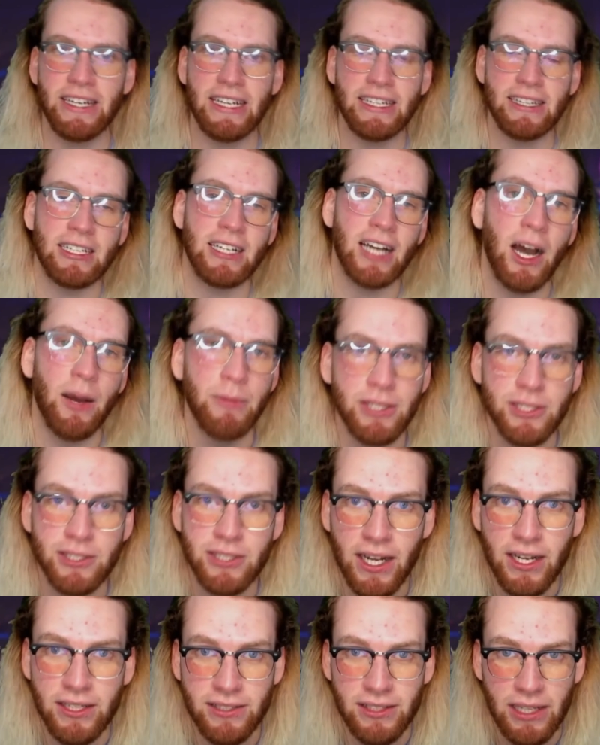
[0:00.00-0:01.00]
hit the
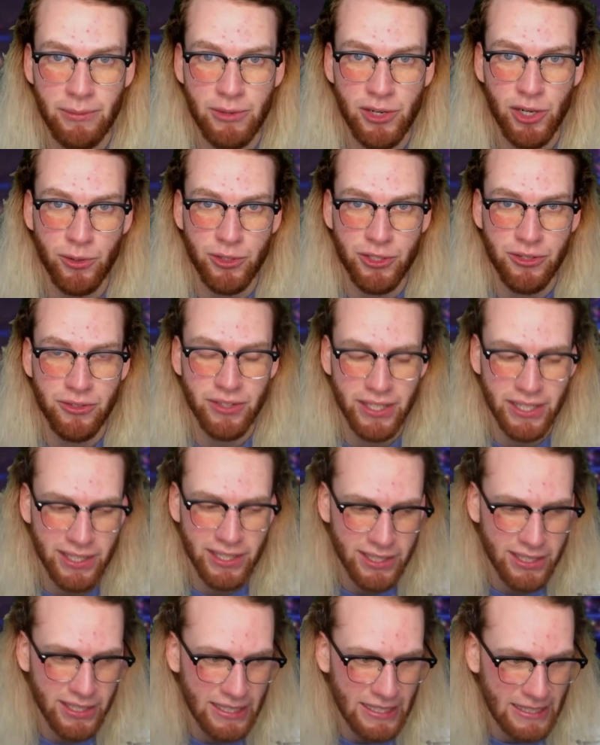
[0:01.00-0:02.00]
comments, guys, and let me know what you
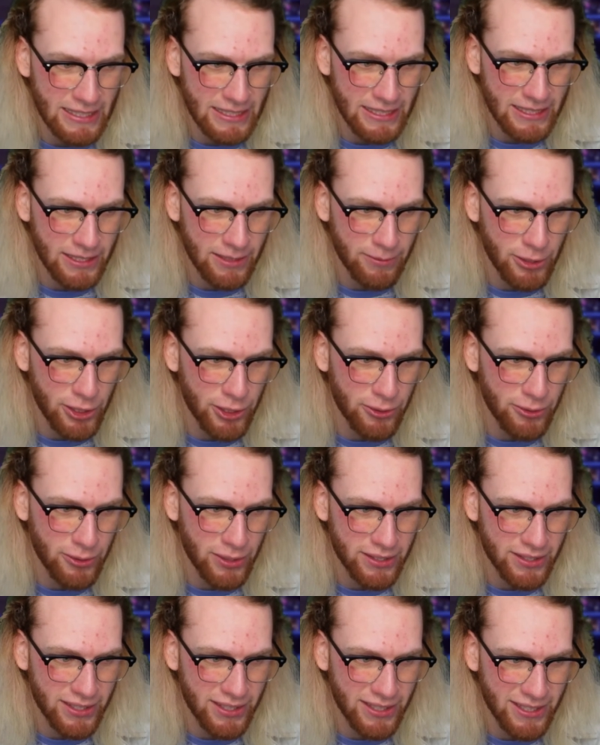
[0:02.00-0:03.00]
think. Let me know
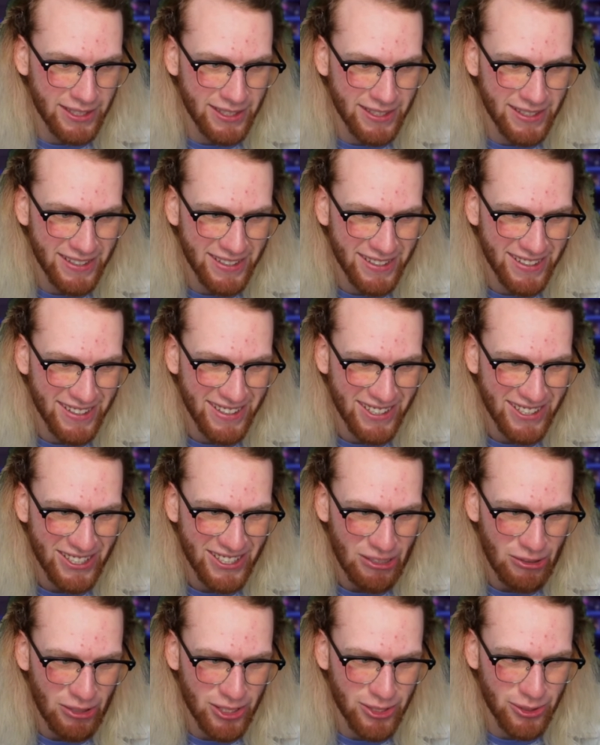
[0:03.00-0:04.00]
what to
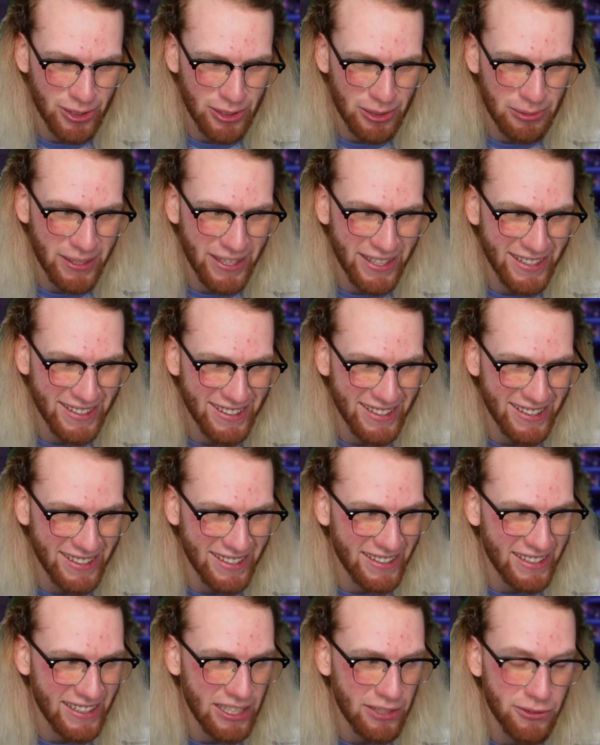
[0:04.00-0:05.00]
expect,
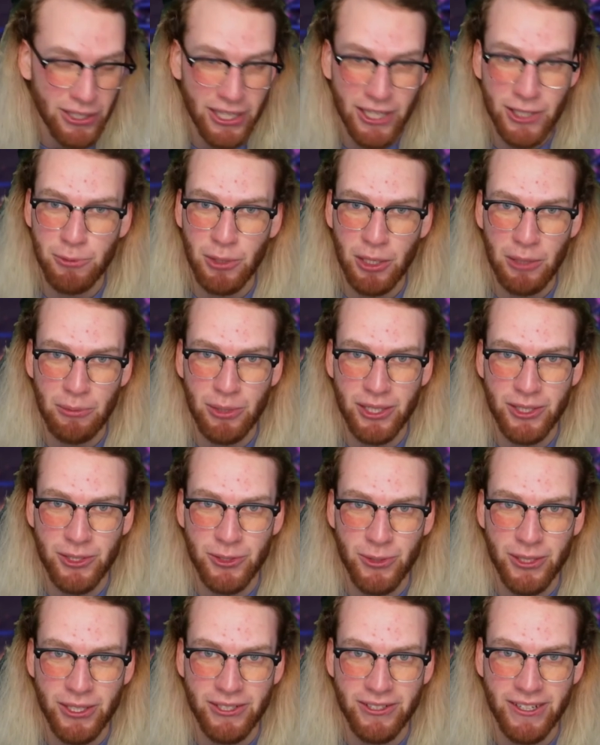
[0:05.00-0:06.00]
and if you guys plan on playing
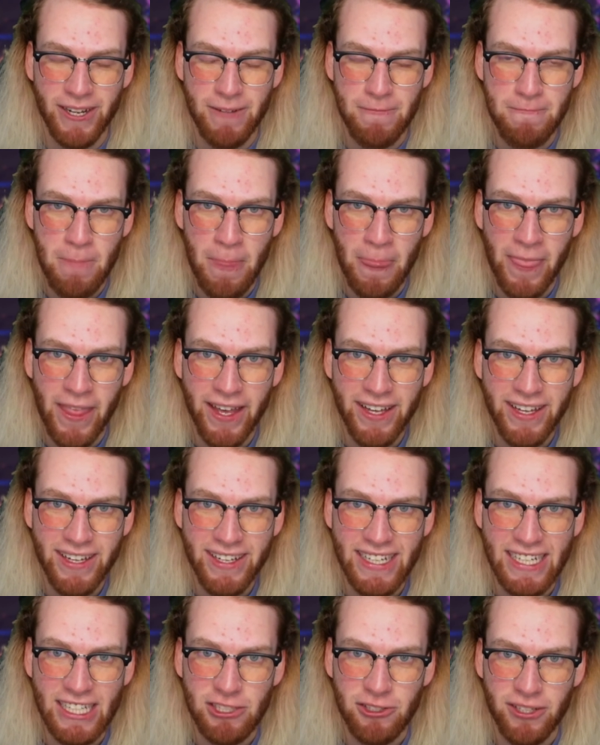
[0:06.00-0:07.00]
this weekend, okay?
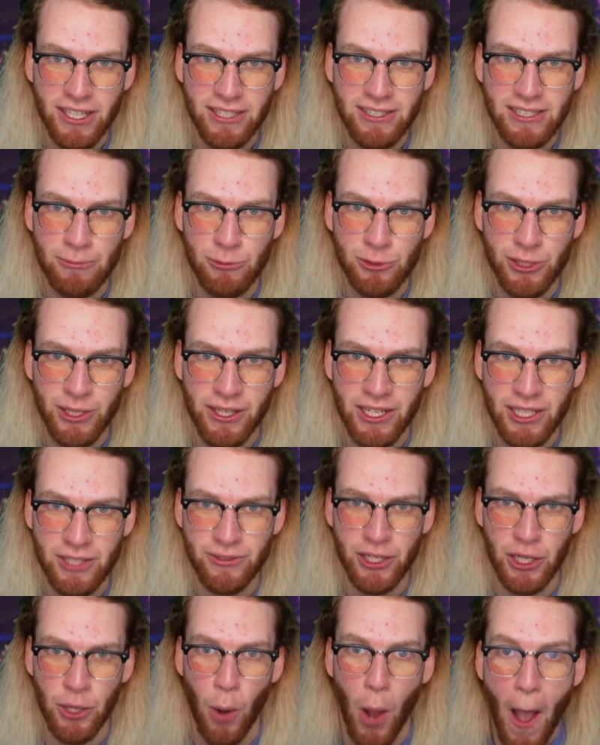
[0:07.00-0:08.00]
Until next time, we'll see you in the
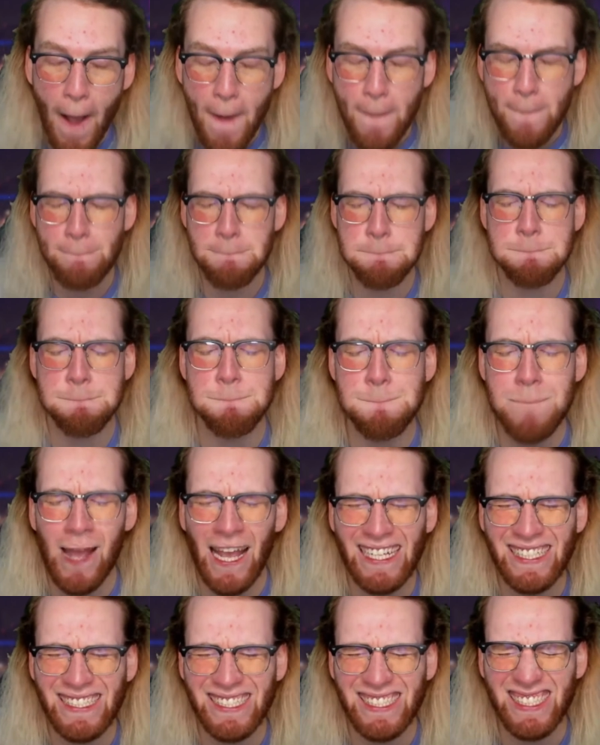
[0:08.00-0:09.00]
next video.
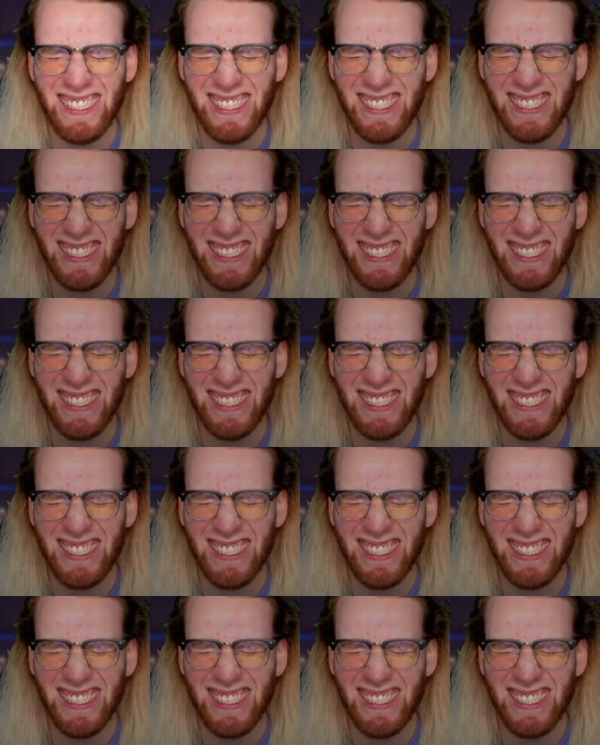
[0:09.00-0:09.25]
Peace.